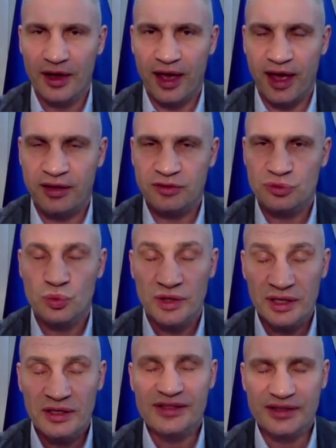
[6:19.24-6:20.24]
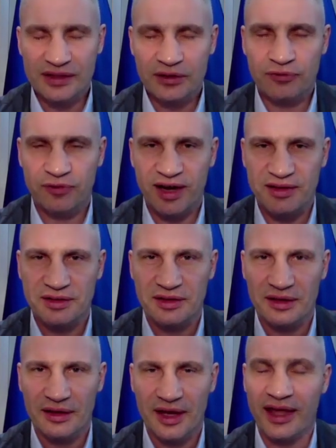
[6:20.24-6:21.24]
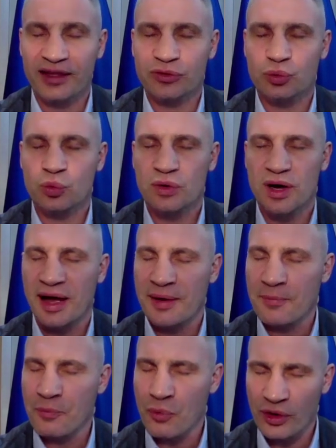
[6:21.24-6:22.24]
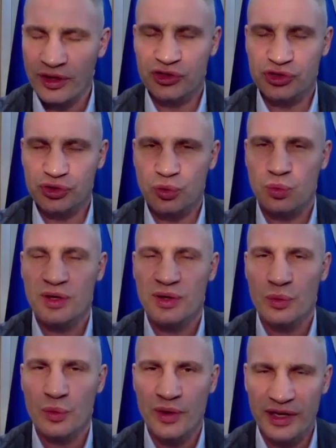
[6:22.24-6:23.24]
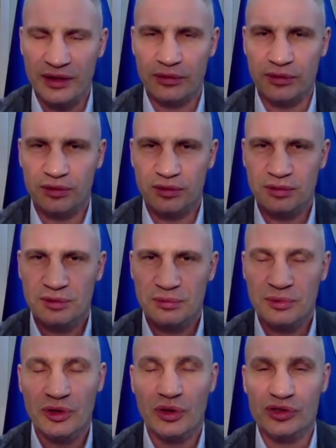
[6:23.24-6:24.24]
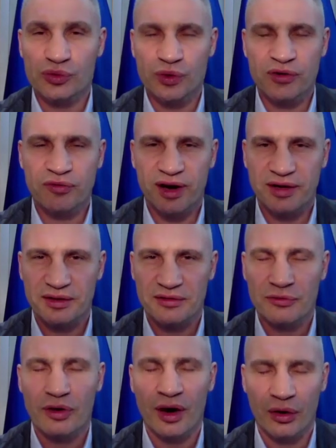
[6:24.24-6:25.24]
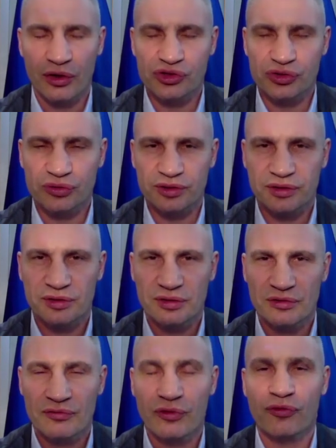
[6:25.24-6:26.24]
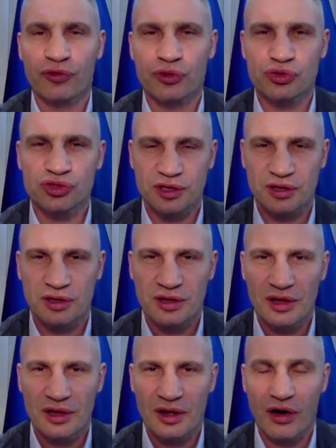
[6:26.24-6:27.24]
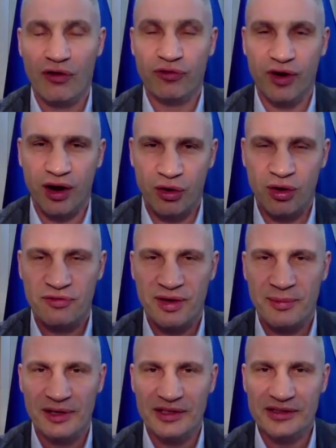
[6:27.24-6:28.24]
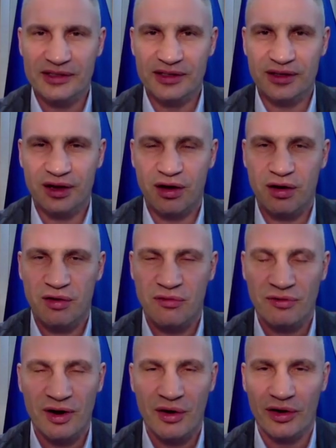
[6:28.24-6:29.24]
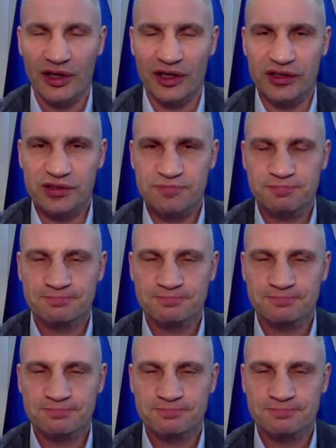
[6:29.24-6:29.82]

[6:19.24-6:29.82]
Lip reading: And we still fighting, and I'm more than sure we win, because we're fighting for our children, for future of our families, of our kids.